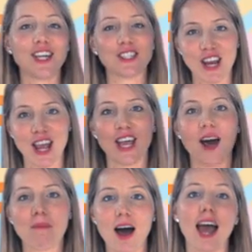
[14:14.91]
shake
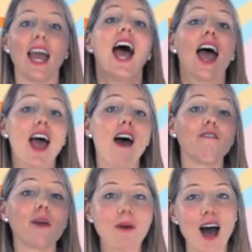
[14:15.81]
up high,
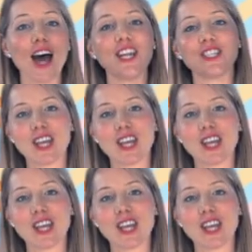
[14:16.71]
everybody